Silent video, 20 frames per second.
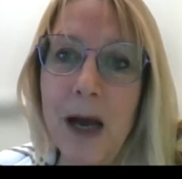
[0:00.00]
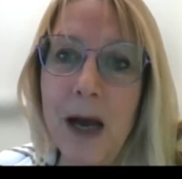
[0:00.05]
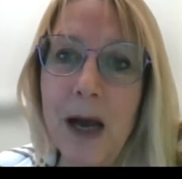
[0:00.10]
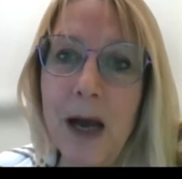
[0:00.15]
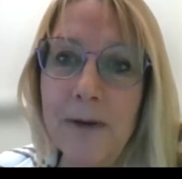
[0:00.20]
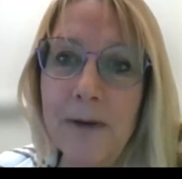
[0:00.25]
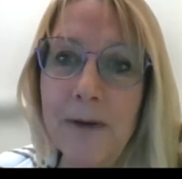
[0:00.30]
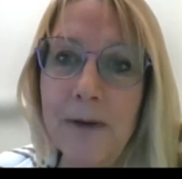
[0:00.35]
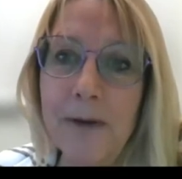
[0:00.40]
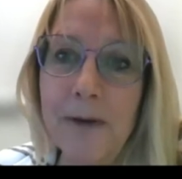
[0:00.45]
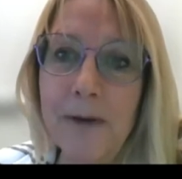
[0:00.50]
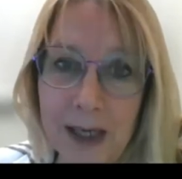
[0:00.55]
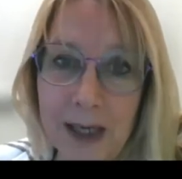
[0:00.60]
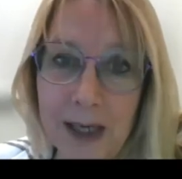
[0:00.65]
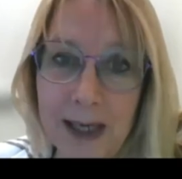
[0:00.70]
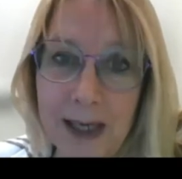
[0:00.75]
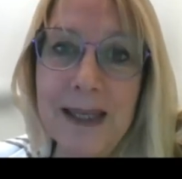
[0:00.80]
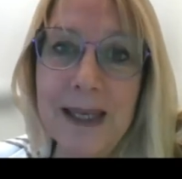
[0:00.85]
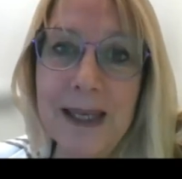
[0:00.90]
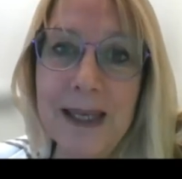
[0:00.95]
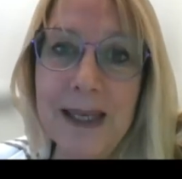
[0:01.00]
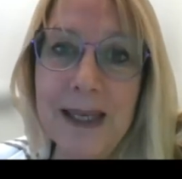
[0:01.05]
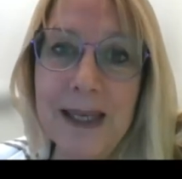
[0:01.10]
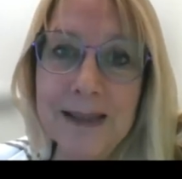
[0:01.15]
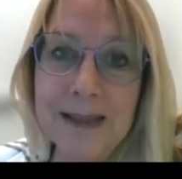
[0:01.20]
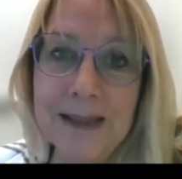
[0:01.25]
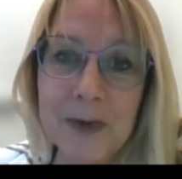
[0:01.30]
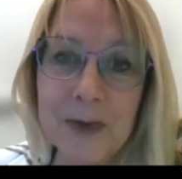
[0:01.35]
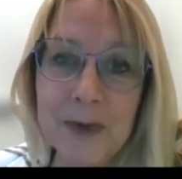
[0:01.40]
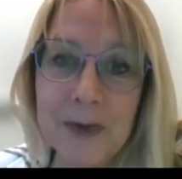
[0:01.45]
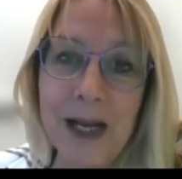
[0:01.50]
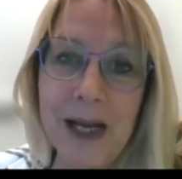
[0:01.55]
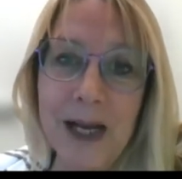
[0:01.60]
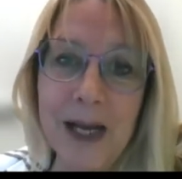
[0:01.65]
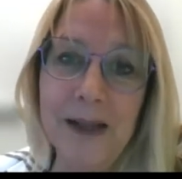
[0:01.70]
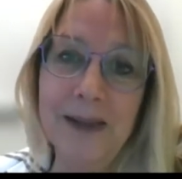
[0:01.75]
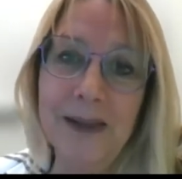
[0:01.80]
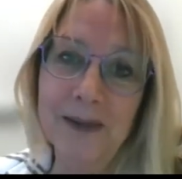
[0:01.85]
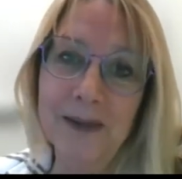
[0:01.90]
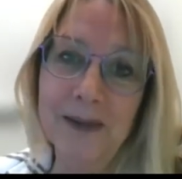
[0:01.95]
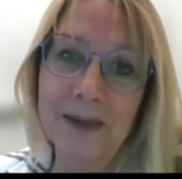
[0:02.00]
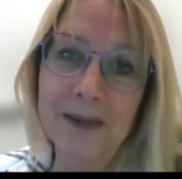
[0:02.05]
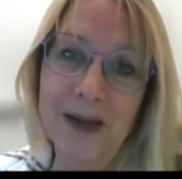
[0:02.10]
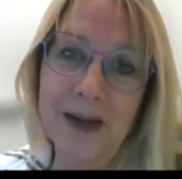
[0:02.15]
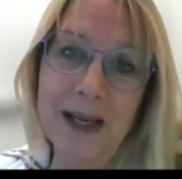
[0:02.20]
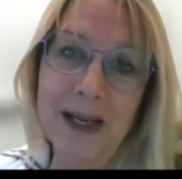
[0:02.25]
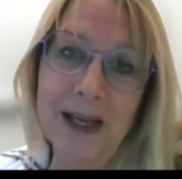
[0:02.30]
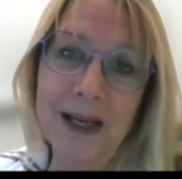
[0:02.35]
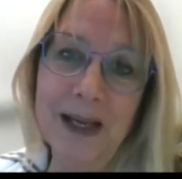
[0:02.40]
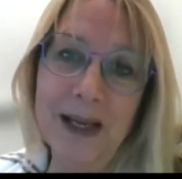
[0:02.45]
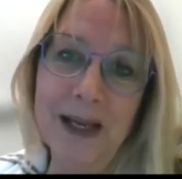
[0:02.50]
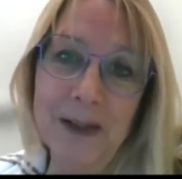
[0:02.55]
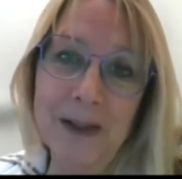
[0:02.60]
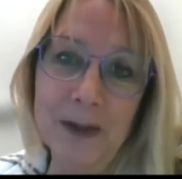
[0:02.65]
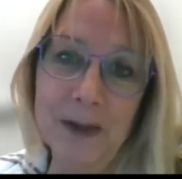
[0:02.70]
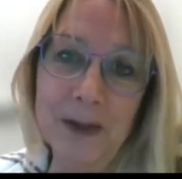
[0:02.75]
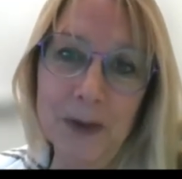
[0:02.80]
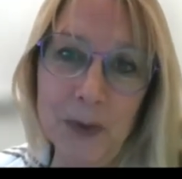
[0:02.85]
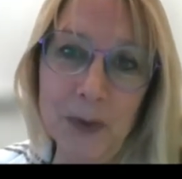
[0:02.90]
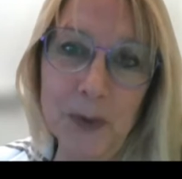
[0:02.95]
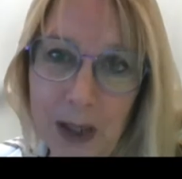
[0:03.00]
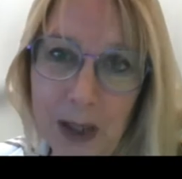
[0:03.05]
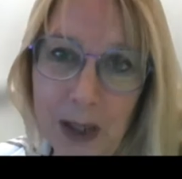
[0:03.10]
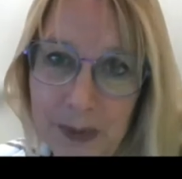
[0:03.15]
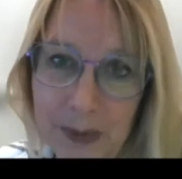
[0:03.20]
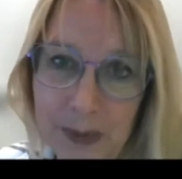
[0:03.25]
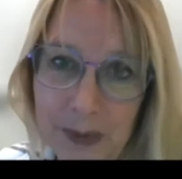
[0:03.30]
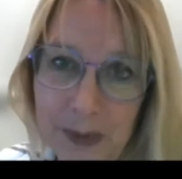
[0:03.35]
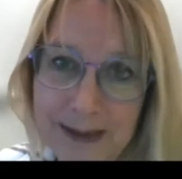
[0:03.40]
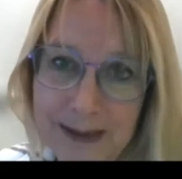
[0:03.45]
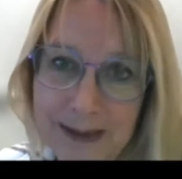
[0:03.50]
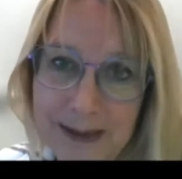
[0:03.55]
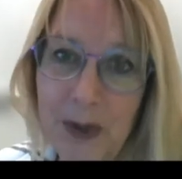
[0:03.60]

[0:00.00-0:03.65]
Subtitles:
that is not directly aligned to our core competencies, right?